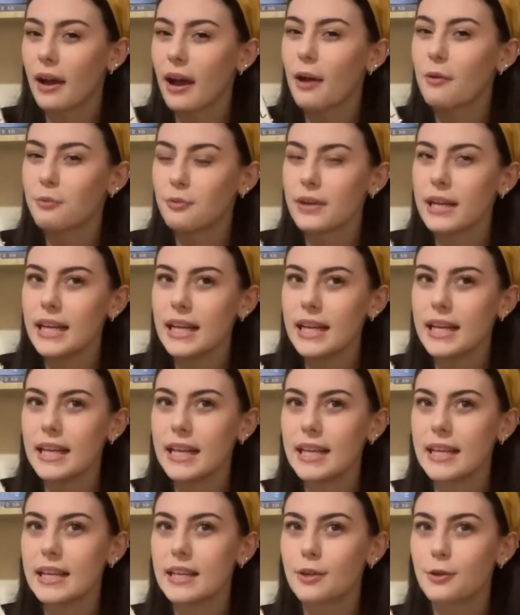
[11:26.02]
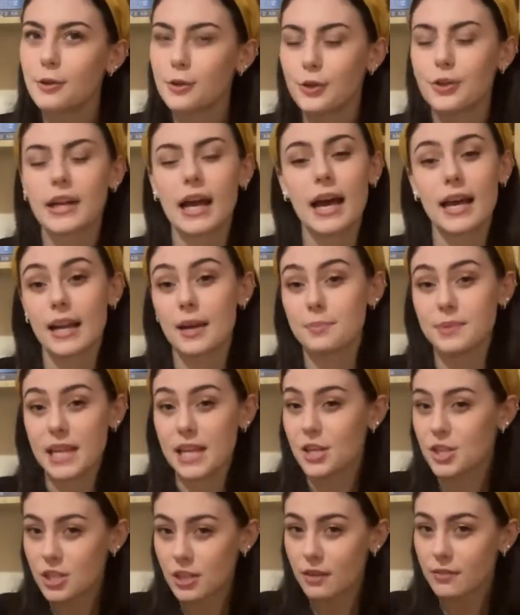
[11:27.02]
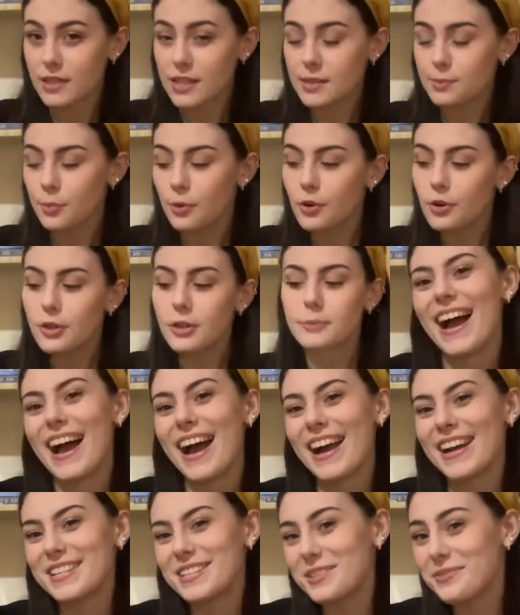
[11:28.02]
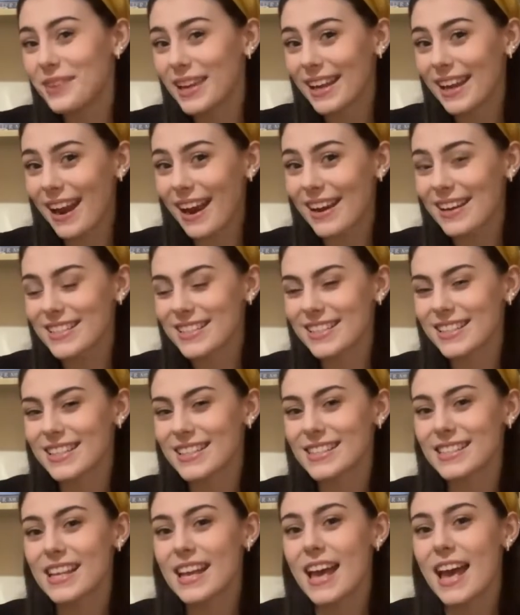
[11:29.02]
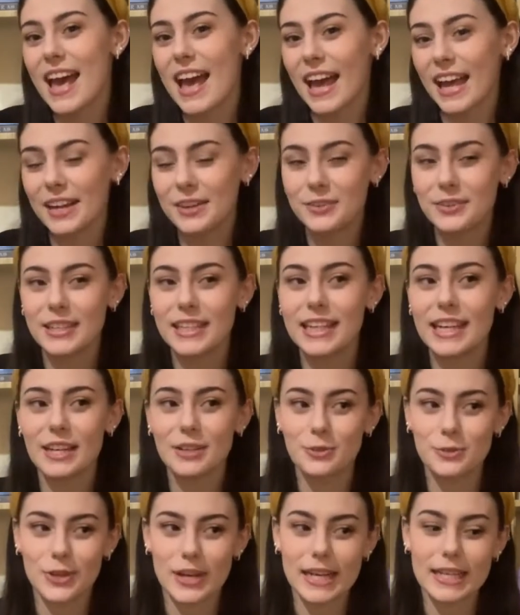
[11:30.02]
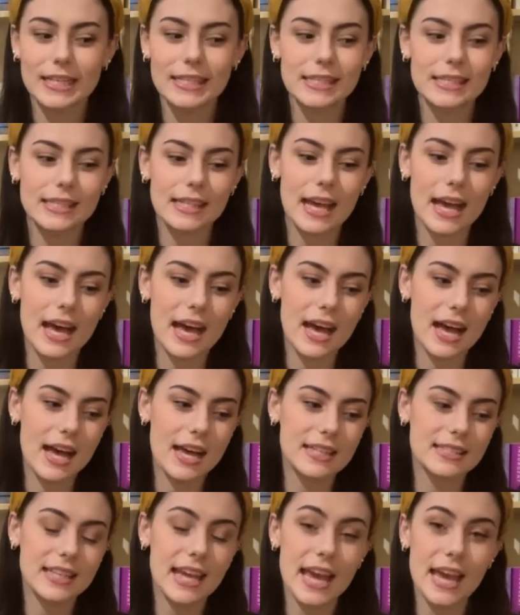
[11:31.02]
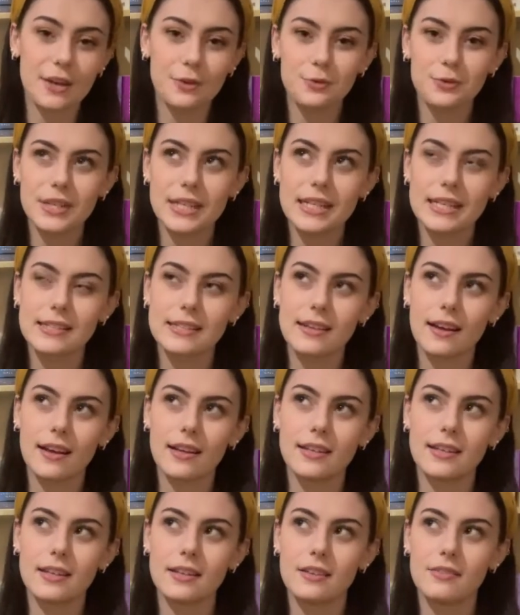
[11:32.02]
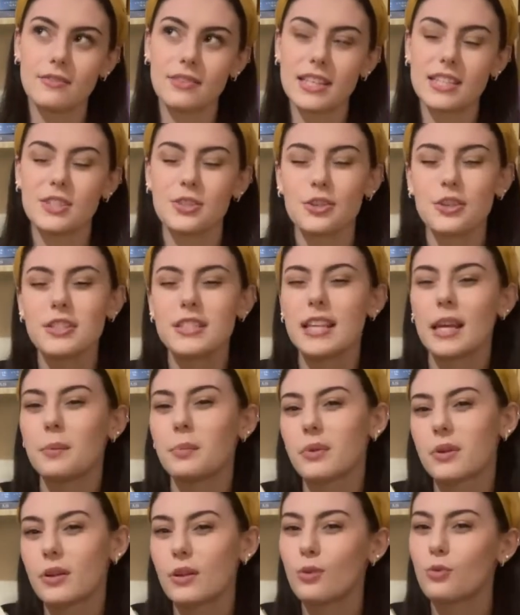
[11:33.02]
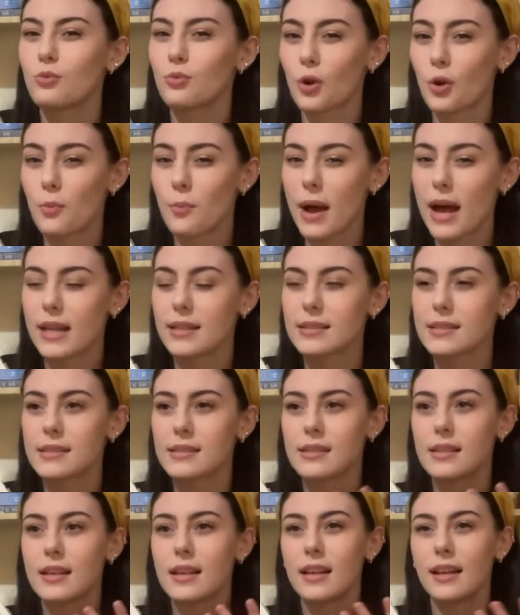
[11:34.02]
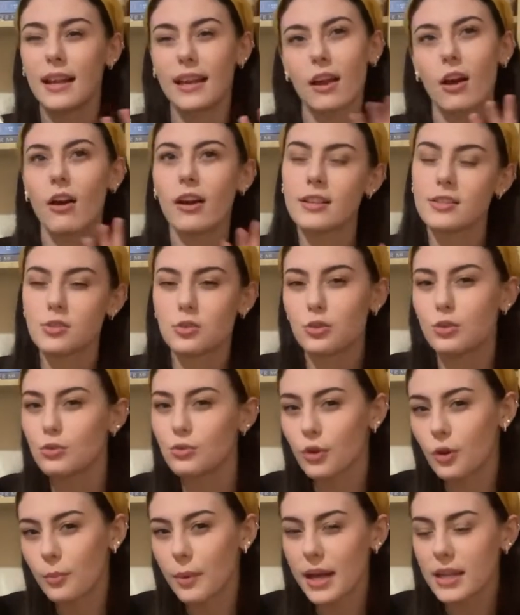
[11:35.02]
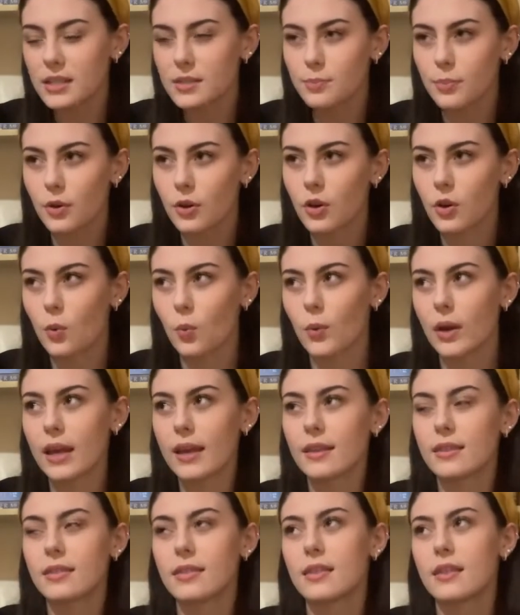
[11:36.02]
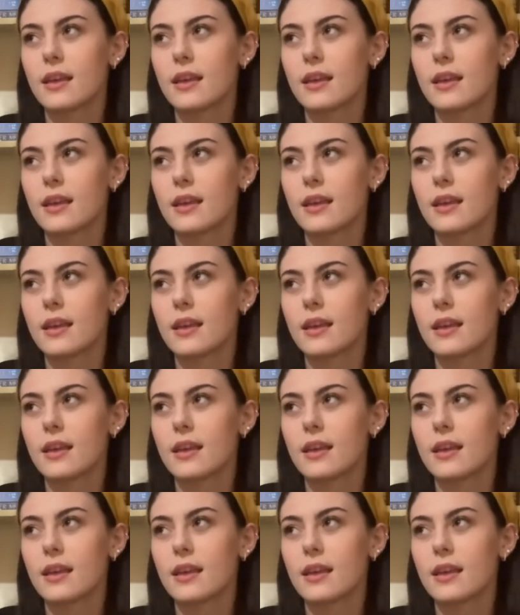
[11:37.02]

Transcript: a really good adaptation of this book. Our two main characters, Henry and Grace. And Henry is kind of, it's your typical romance, like high school romance book with